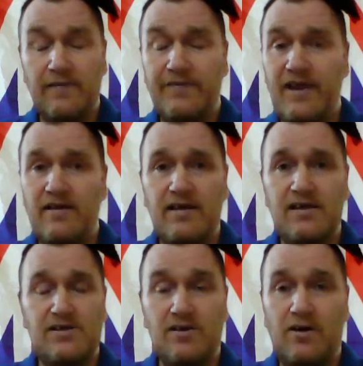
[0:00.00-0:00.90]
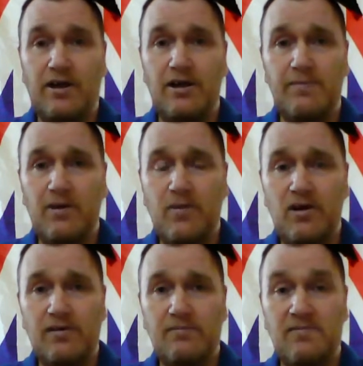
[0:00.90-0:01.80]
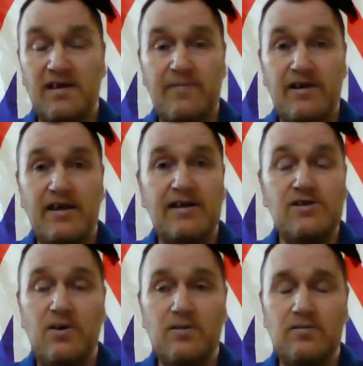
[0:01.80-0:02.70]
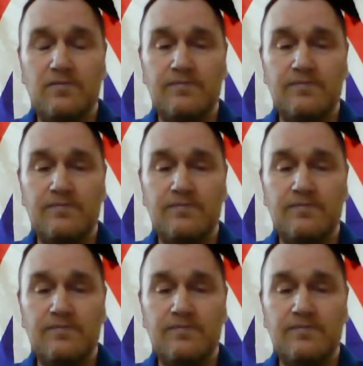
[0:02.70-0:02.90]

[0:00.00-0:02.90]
then it's not going to be worth living in at all.